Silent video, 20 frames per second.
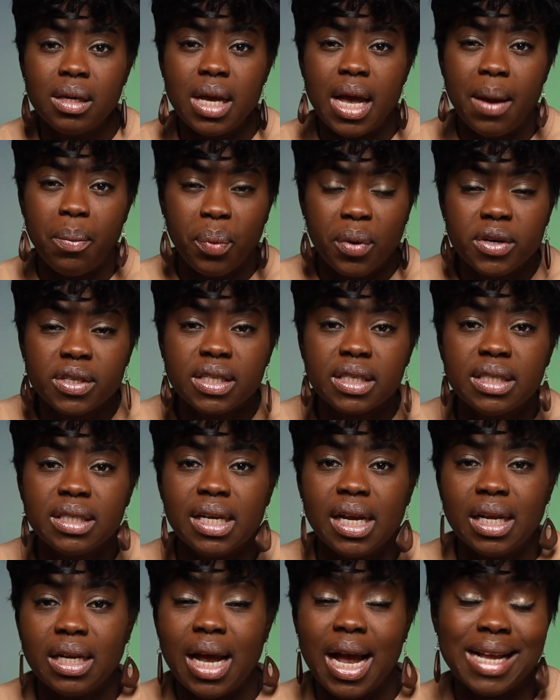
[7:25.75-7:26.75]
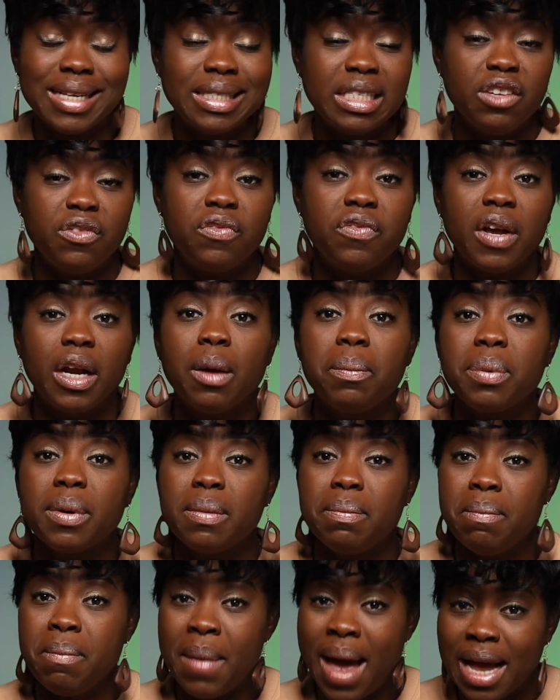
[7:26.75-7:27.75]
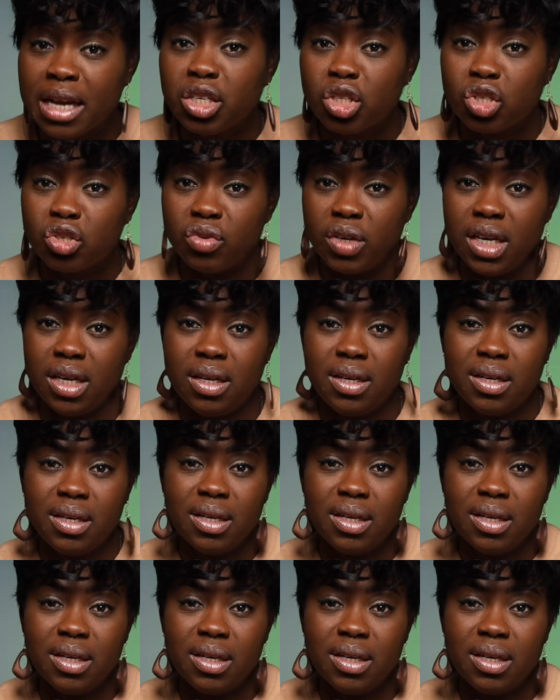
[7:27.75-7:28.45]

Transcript: a person that has developed mastery